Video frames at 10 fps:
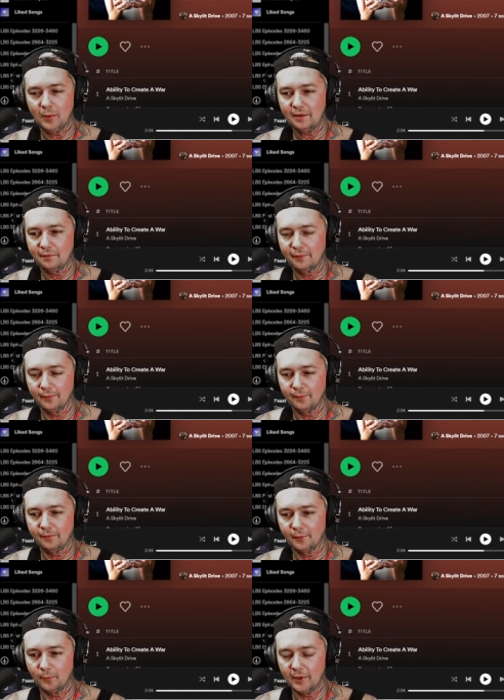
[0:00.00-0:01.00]
waiting yeah, for
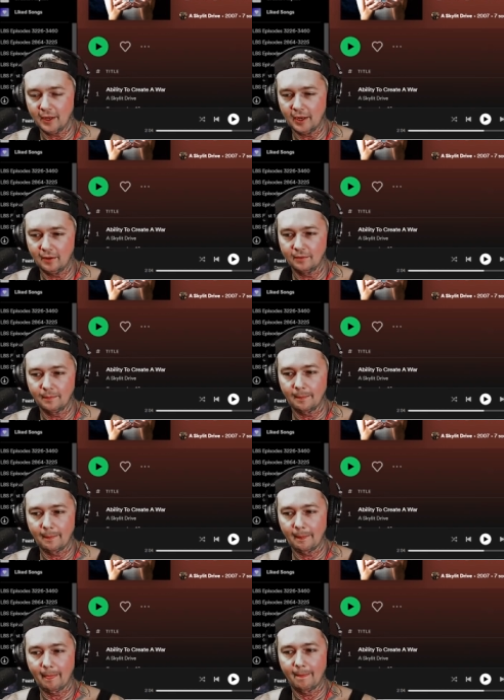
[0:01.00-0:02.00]
for I Will. Need some
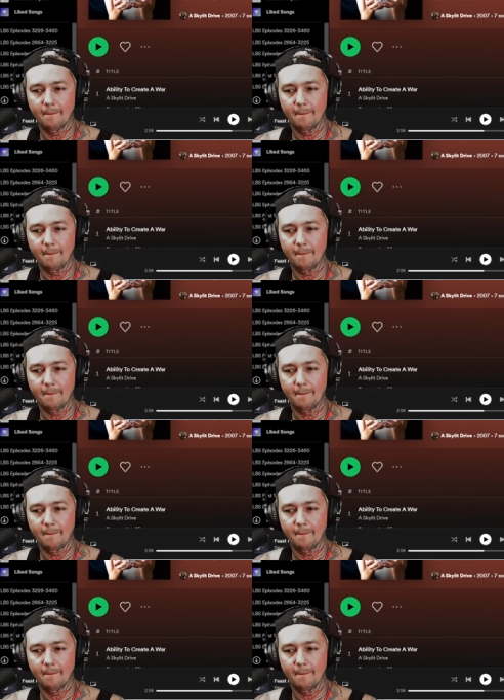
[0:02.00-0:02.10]
more.